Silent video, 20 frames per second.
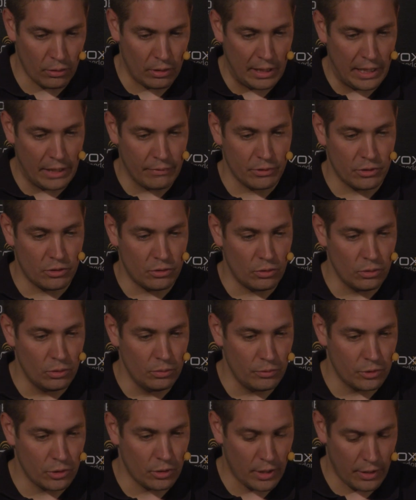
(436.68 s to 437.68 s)
other languages
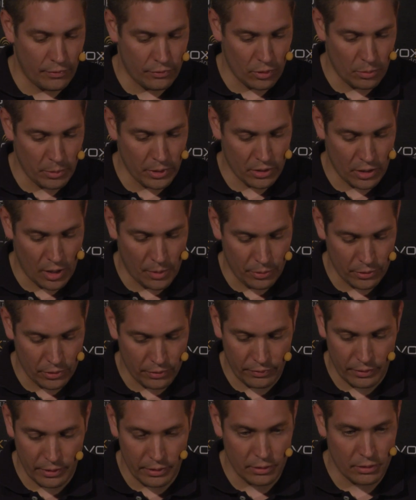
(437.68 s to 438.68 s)
too. So I have some
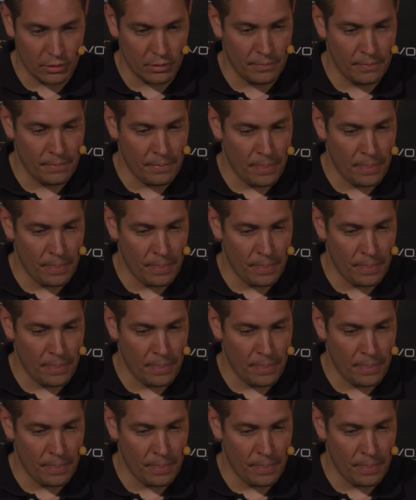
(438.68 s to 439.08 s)
examples of this.